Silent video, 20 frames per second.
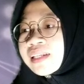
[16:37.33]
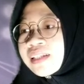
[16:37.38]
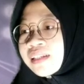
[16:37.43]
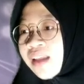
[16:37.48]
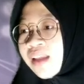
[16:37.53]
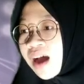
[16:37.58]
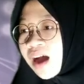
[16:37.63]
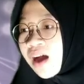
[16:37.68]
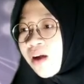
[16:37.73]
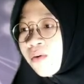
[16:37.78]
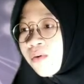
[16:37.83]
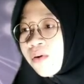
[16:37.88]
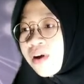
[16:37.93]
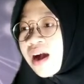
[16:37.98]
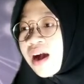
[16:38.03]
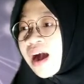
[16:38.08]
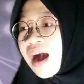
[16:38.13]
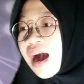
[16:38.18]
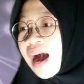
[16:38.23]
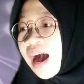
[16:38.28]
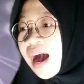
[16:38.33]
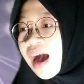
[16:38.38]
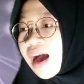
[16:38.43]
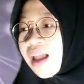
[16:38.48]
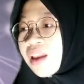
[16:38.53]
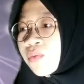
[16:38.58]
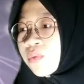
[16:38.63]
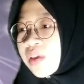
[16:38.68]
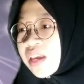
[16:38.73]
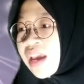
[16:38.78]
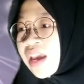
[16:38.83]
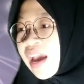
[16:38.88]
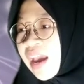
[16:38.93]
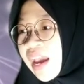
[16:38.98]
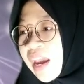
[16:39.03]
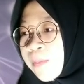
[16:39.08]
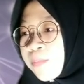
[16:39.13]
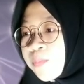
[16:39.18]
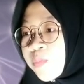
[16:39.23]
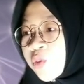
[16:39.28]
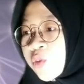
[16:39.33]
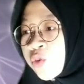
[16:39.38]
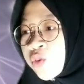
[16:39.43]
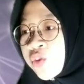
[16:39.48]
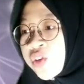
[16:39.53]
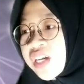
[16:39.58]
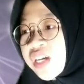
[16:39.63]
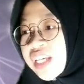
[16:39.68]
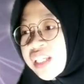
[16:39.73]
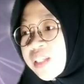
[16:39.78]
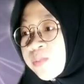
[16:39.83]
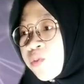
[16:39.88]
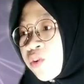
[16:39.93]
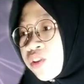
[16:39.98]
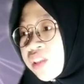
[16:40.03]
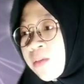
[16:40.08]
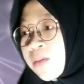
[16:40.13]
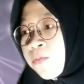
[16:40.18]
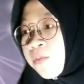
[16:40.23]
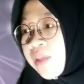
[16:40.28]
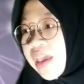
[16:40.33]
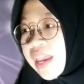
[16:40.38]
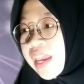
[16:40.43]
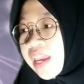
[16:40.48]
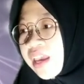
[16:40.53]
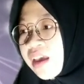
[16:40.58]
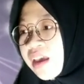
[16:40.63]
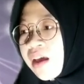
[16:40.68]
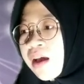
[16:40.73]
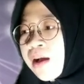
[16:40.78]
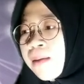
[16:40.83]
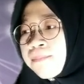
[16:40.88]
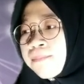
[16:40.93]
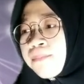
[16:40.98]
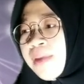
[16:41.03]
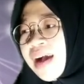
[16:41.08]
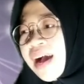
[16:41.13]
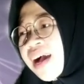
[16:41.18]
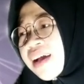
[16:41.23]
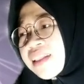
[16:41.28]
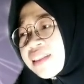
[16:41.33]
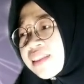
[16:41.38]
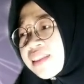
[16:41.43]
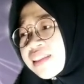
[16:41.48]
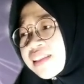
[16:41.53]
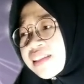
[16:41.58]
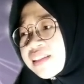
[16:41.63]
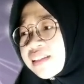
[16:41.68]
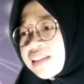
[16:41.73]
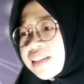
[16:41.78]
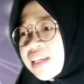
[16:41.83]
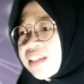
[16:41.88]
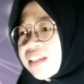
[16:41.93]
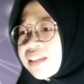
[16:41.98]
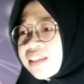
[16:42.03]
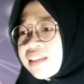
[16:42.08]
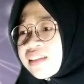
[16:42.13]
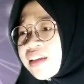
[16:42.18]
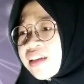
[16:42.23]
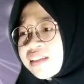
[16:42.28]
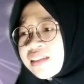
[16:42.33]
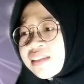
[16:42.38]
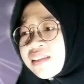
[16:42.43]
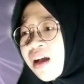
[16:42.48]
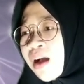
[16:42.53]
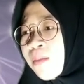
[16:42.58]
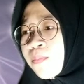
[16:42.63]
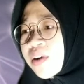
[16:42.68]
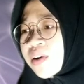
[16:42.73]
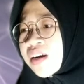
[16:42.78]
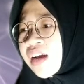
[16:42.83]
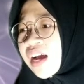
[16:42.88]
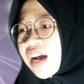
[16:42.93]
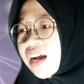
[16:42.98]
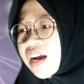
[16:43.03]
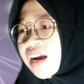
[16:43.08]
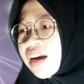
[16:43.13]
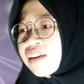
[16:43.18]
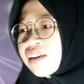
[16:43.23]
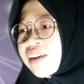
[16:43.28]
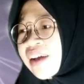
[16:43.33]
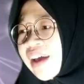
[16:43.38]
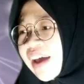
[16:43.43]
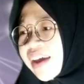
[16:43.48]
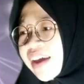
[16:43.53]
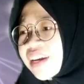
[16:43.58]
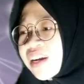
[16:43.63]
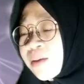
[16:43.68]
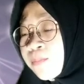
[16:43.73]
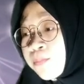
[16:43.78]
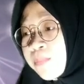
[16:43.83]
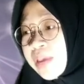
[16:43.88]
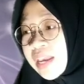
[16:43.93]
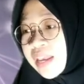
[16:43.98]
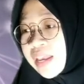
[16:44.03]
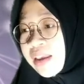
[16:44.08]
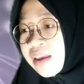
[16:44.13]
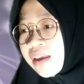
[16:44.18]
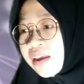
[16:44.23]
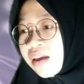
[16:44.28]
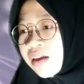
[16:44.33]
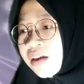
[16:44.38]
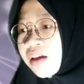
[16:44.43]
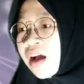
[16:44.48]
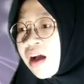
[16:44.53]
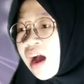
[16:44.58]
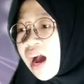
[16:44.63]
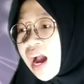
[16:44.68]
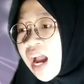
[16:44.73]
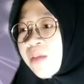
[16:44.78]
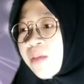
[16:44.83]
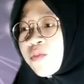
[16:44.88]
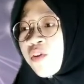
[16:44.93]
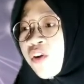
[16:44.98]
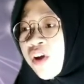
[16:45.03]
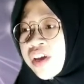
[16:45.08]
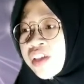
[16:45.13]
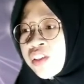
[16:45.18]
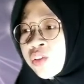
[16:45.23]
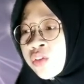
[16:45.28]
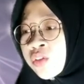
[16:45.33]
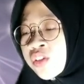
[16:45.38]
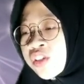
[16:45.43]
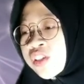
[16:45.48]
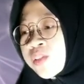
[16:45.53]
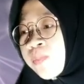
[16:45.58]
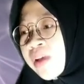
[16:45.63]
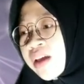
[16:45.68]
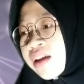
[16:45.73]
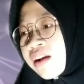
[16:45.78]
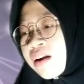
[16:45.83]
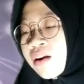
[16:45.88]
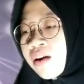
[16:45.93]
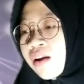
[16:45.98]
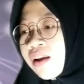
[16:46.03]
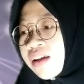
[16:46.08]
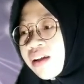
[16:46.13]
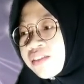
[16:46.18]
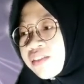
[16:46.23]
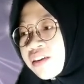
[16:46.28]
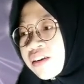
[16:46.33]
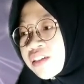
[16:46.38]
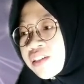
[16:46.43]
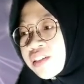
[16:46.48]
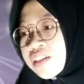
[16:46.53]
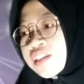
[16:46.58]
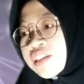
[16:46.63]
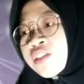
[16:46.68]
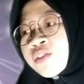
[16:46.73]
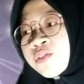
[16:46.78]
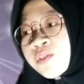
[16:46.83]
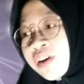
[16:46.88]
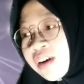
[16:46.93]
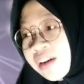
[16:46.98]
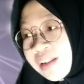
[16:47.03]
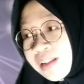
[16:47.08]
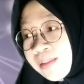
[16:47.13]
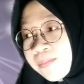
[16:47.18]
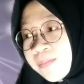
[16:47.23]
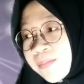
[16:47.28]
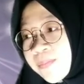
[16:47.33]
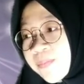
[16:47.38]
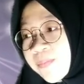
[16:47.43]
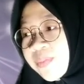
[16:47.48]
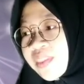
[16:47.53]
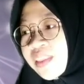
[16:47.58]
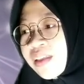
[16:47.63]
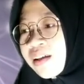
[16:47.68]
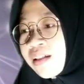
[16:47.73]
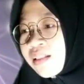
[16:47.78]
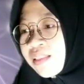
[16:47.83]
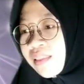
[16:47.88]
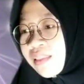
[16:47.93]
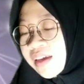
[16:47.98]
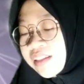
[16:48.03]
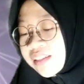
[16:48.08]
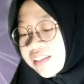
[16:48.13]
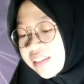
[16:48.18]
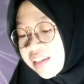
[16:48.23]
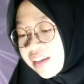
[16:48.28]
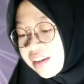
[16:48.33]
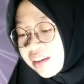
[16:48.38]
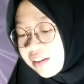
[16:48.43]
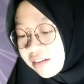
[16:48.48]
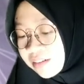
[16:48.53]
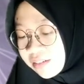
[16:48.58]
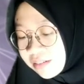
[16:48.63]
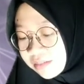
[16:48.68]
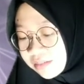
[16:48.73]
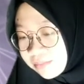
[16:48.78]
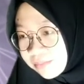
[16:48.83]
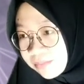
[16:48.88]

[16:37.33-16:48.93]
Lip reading: Now, all we have to do is multiply. But since these numbers are kind of big, I'm going to use my calculator to help. Let's see here.